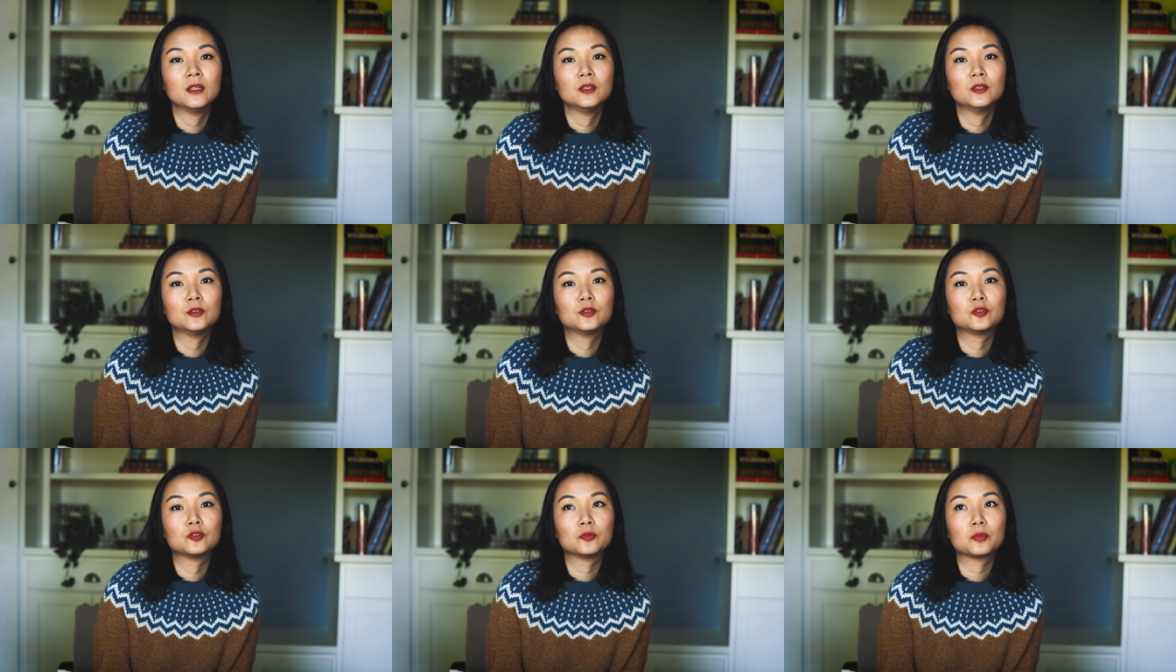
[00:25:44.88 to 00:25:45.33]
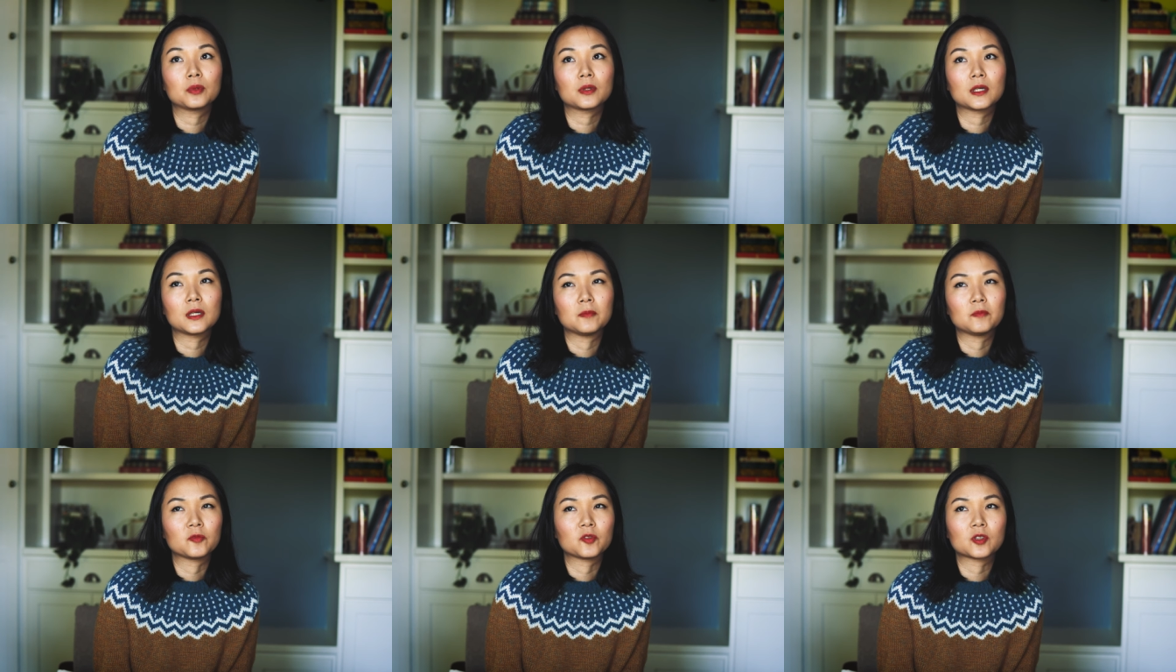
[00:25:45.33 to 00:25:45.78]
super
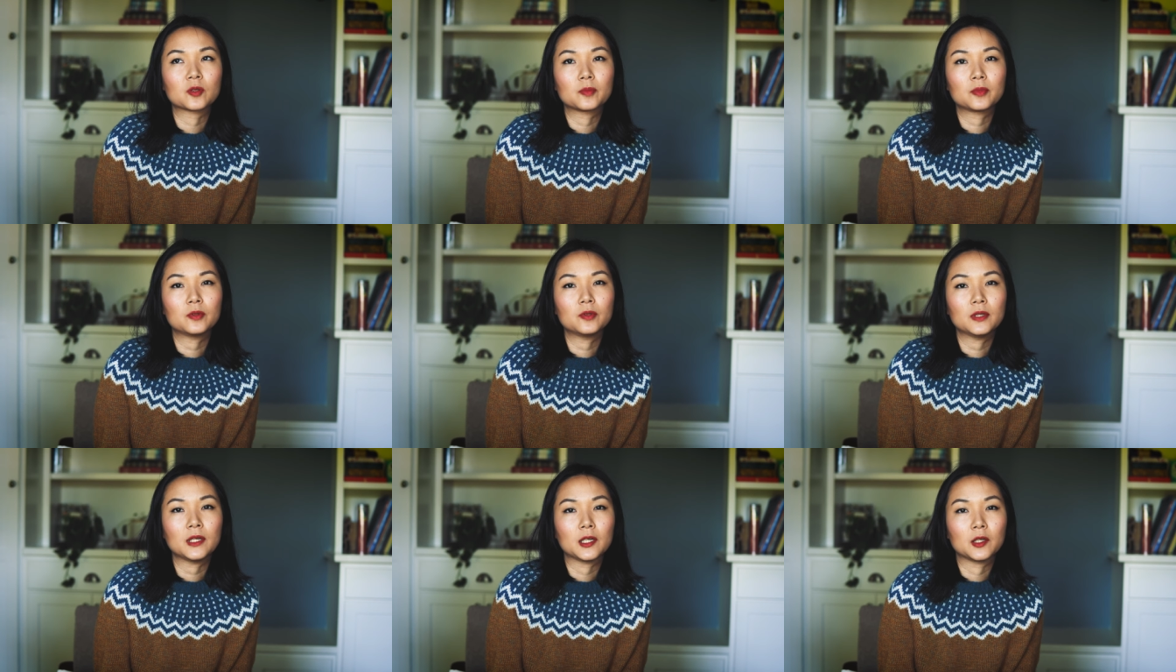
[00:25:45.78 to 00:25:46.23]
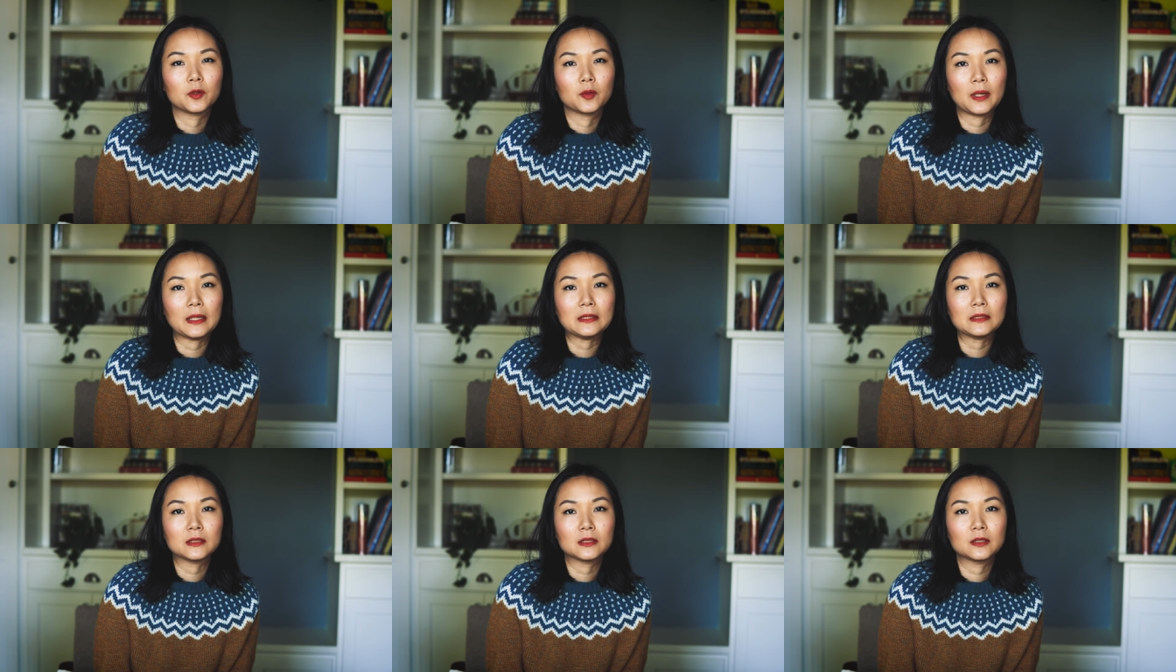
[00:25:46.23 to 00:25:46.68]
comfortable and
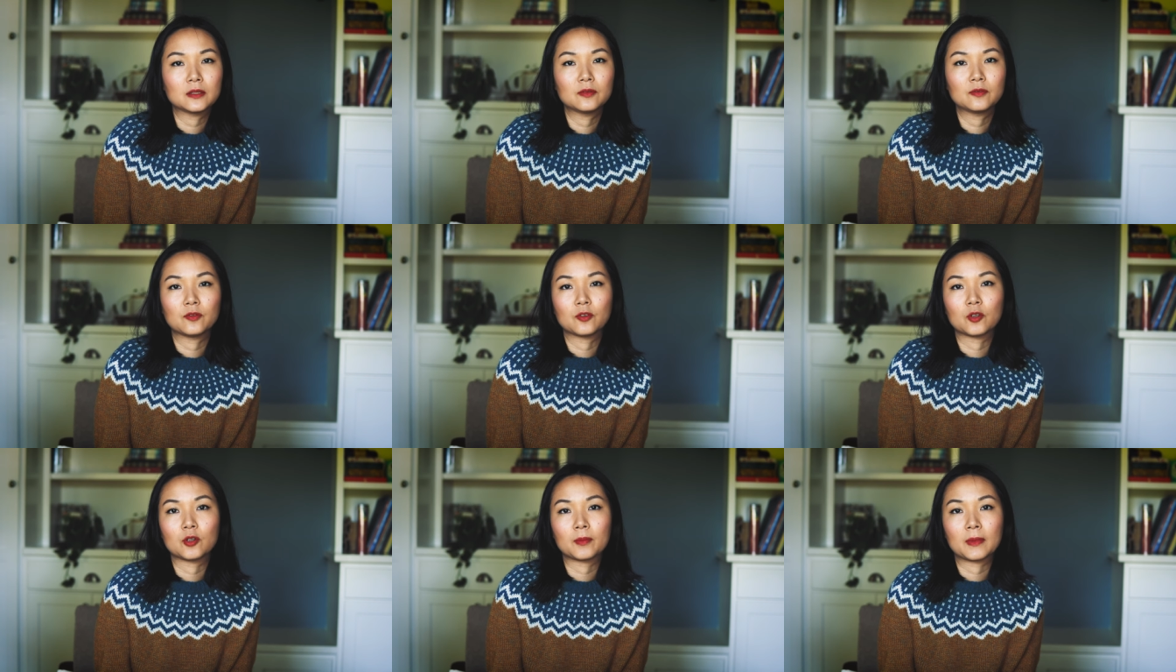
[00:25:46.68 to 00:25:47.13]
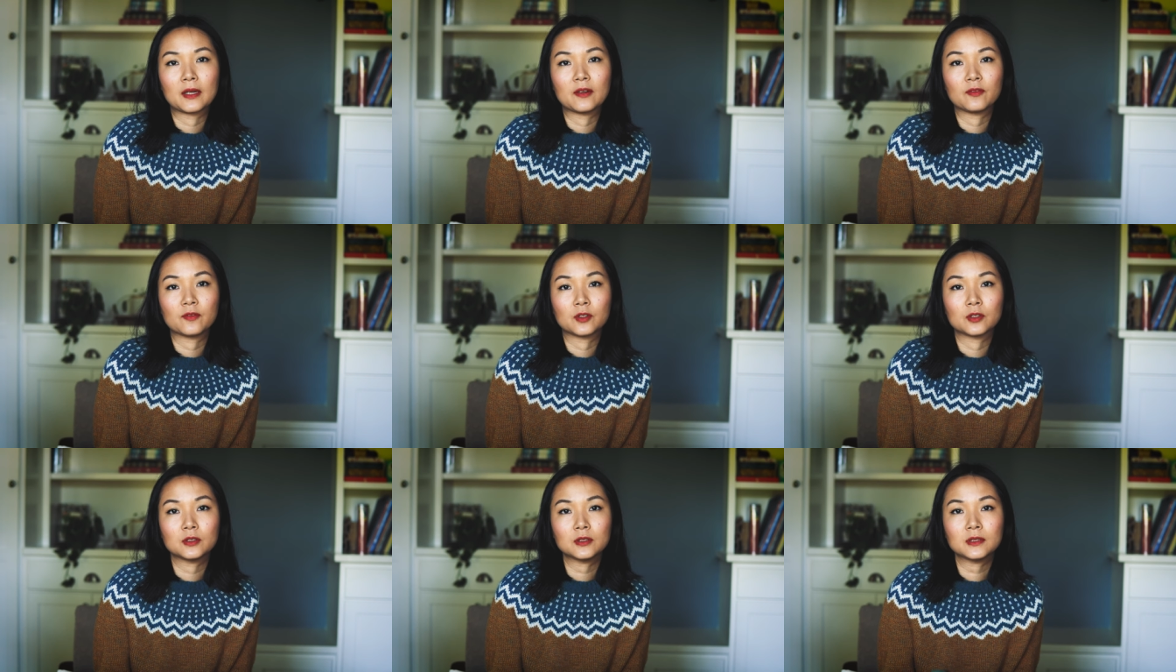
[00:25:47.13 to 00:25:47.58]
great for my
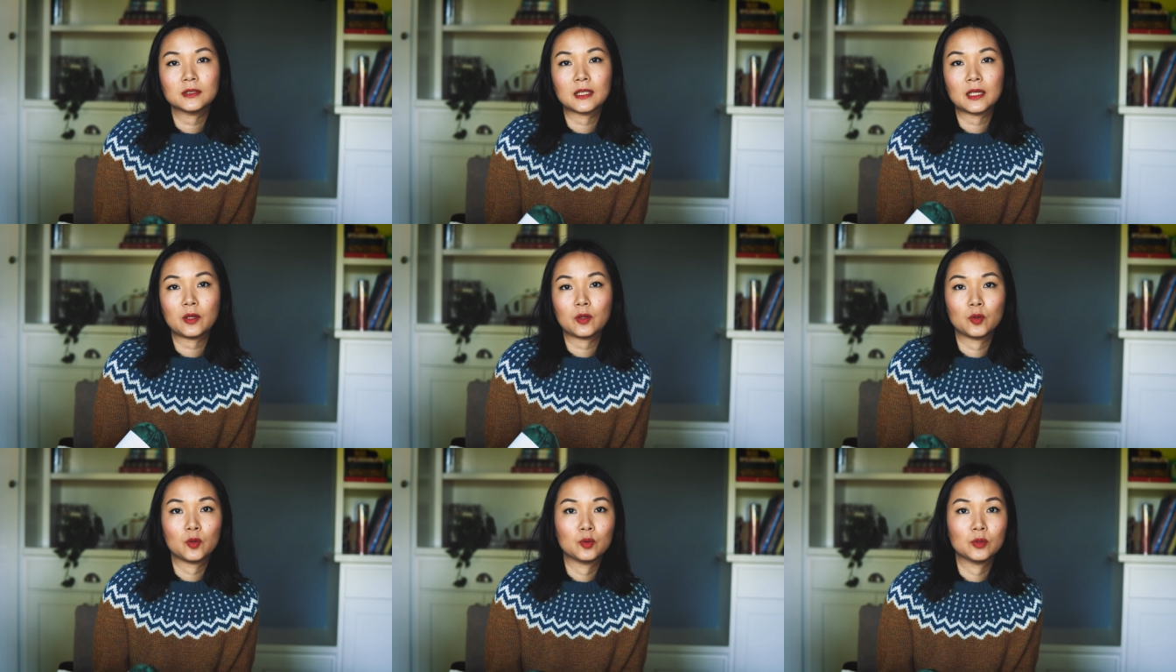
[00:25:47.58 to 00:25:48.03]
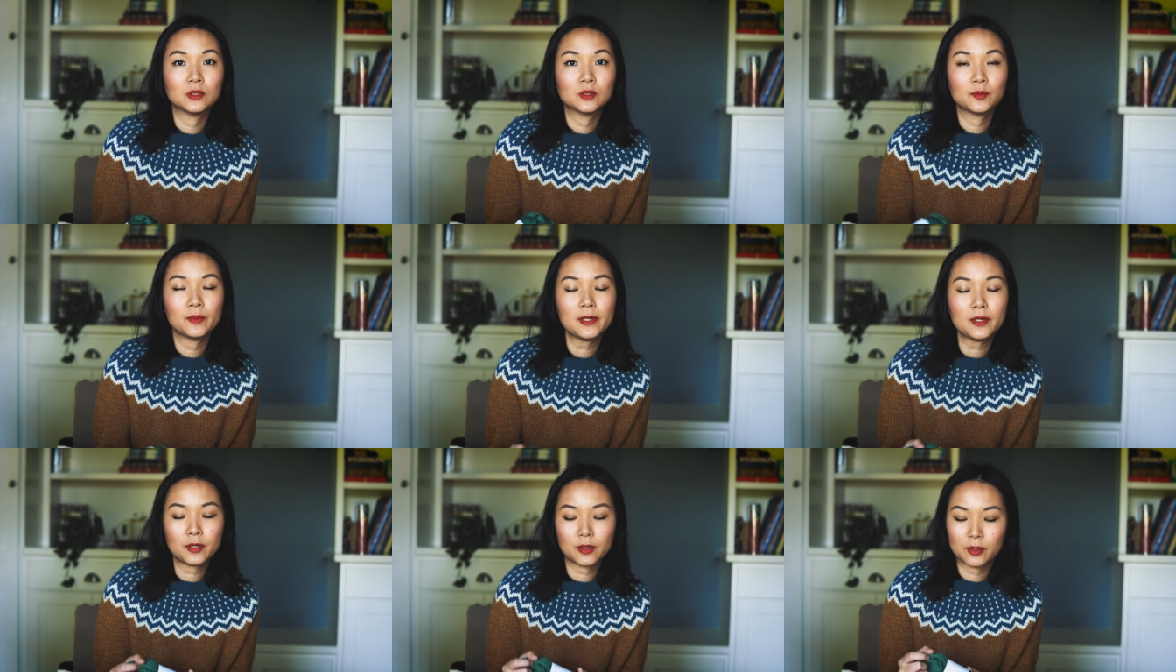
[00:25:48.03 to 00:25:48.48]
first St. Louis
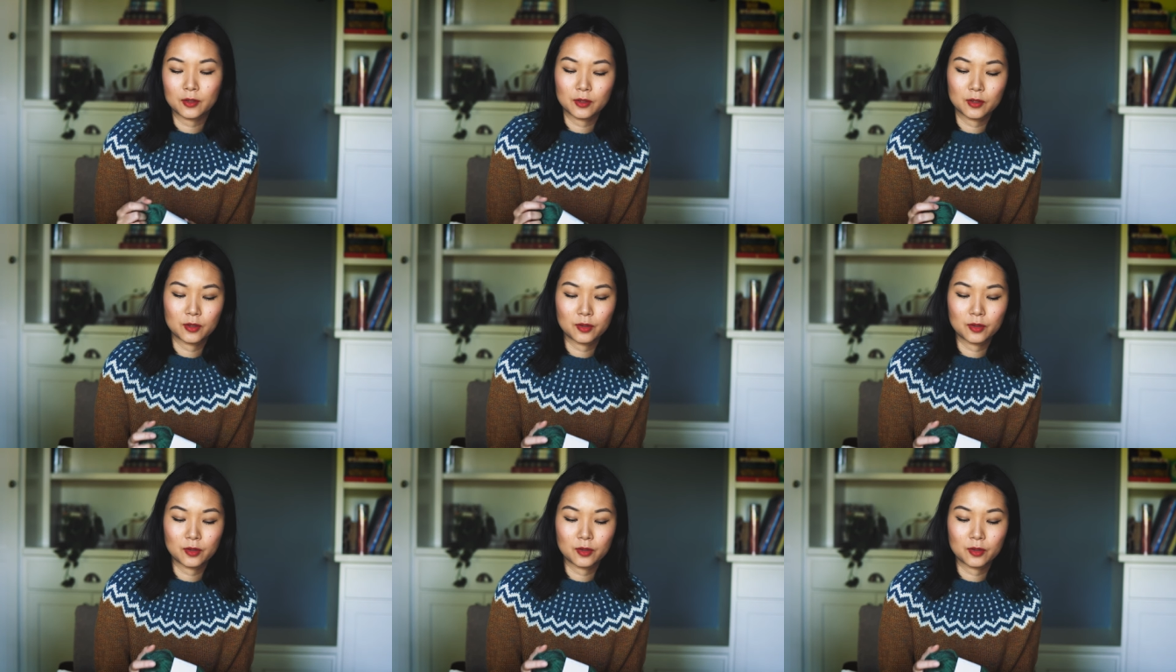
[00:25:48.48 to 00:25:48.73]
winter.